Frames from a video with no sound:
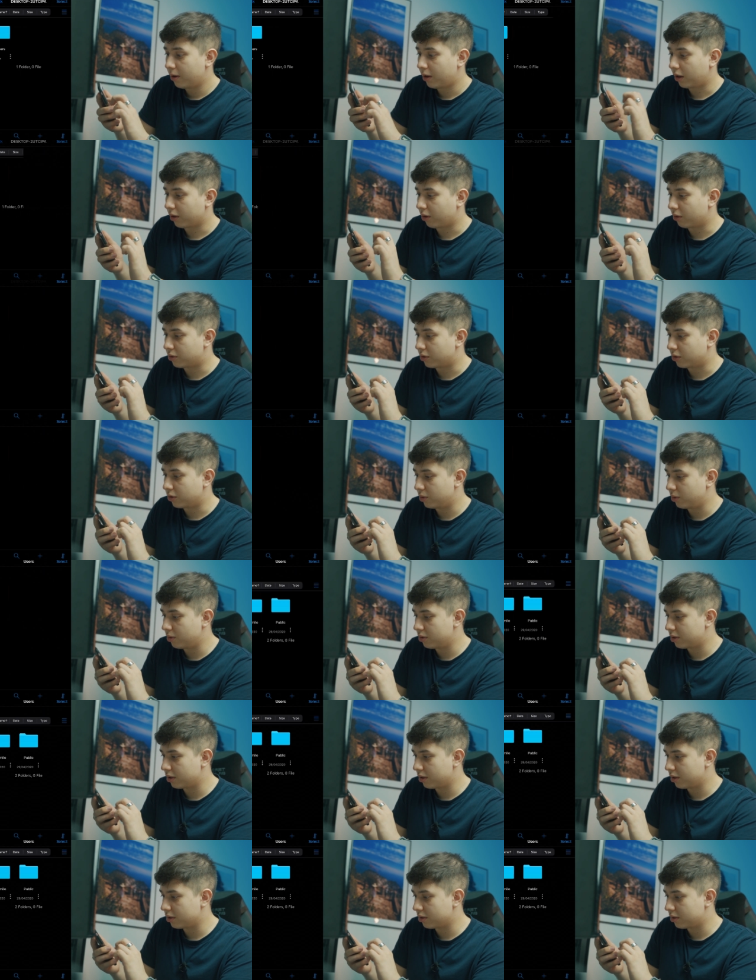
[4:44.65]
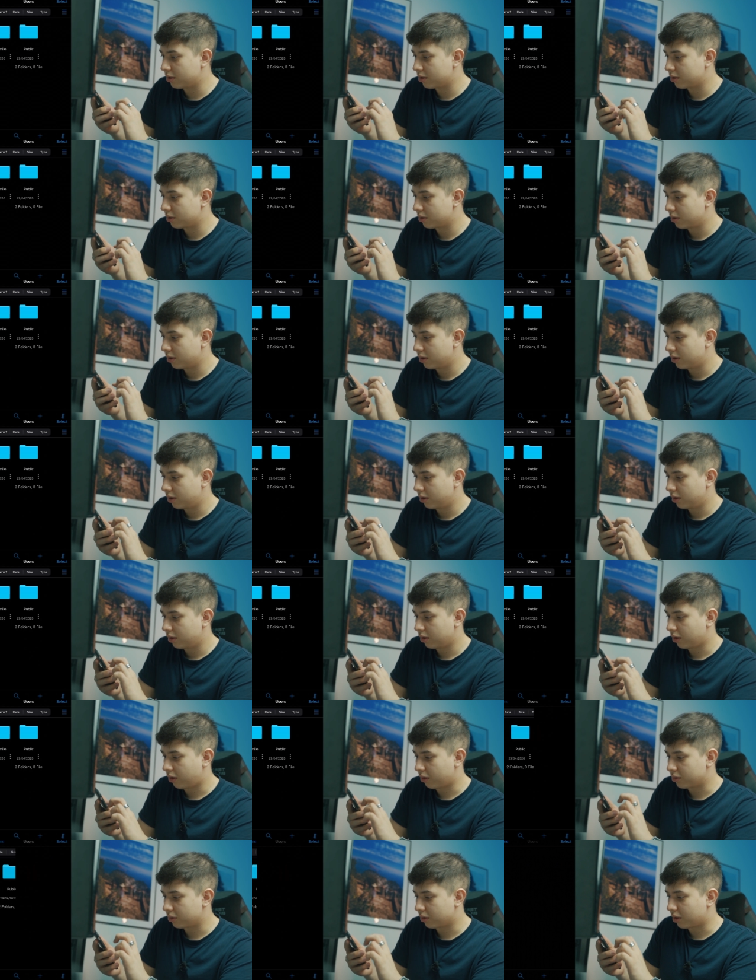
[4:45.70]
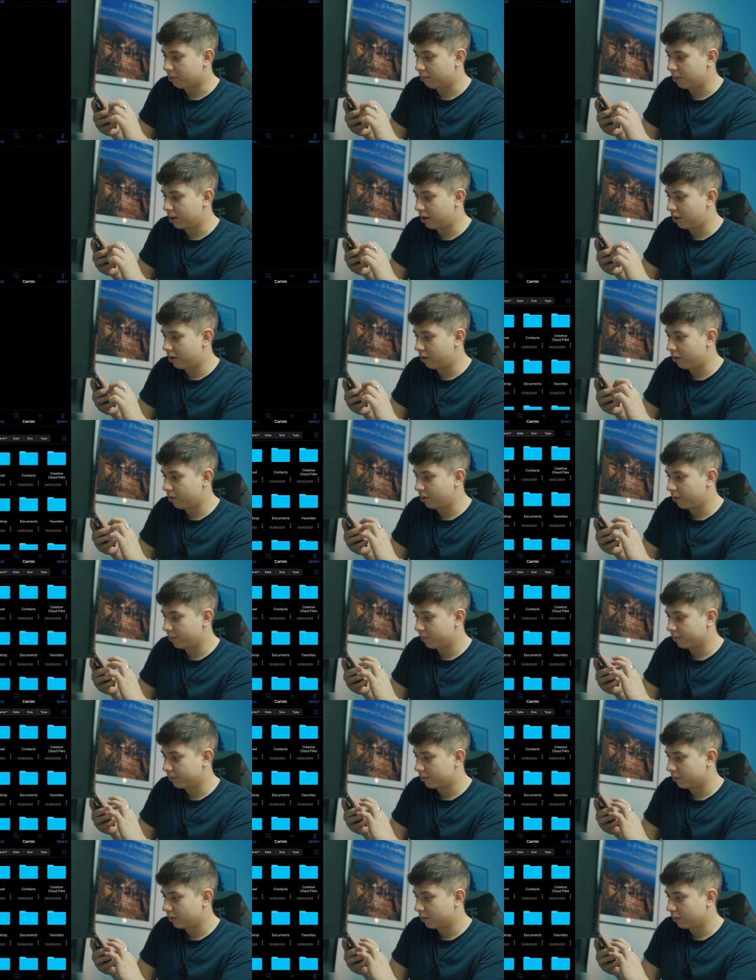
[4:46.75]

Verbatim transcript: I go to users, go to Camilo,